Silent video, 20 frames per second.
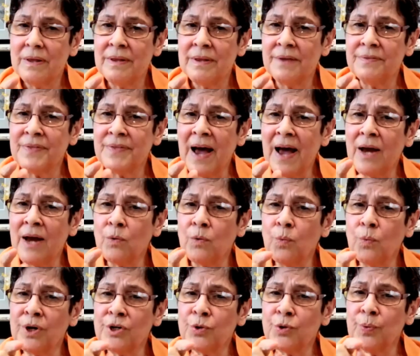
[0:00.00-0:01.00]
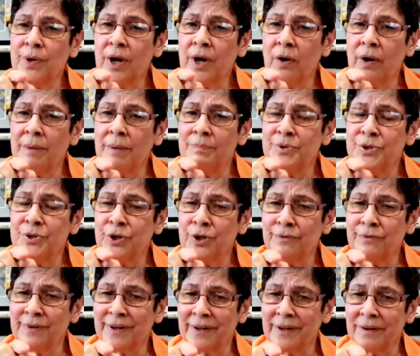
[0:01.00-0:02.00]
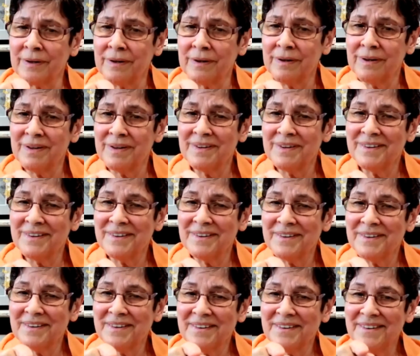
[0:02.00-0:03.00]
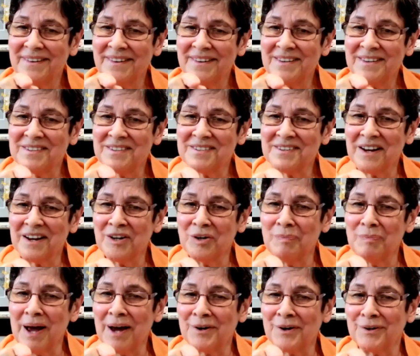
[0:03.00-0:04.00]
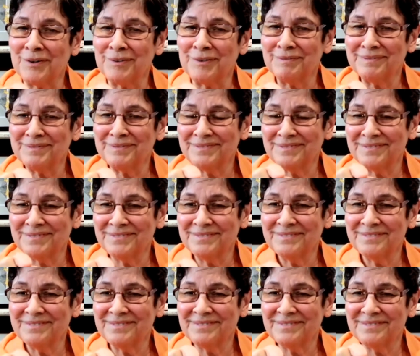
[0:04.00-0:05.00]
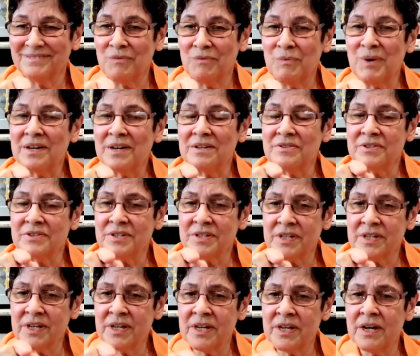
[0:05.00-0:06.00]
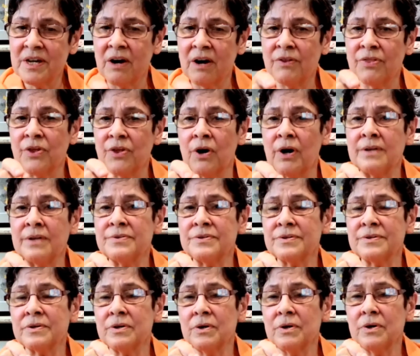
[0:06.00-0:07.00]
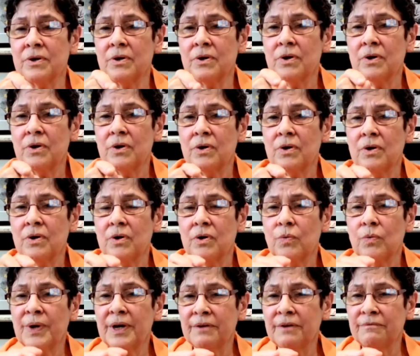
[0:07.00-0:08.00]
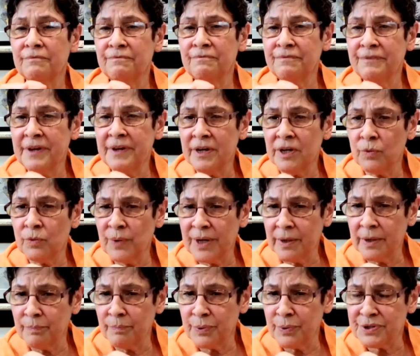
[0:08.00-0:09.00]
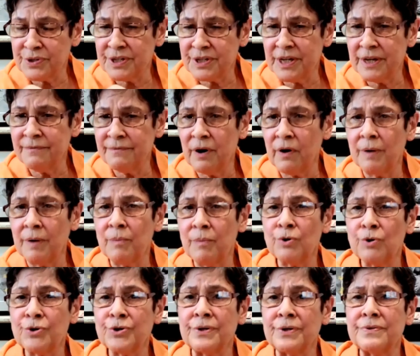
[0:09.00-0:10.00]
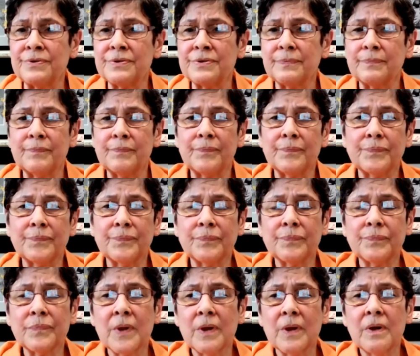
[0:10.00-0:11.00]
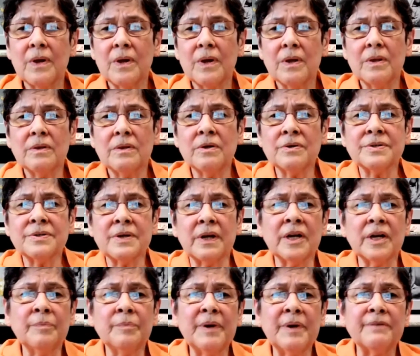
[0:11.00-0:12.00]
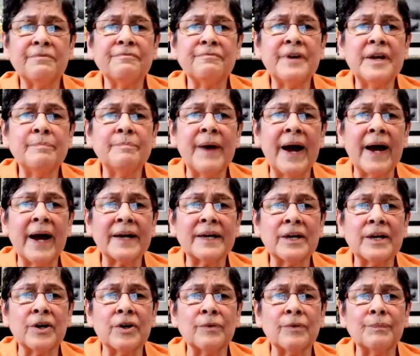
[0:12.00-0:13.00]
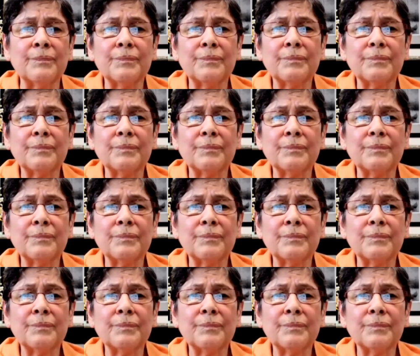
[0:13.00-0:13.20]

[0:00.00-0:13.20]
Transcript: that that which we are observing is subtle matter. We can see our thoughts, we can feel, we can perceive our emotions. There's a little bit of feedback here.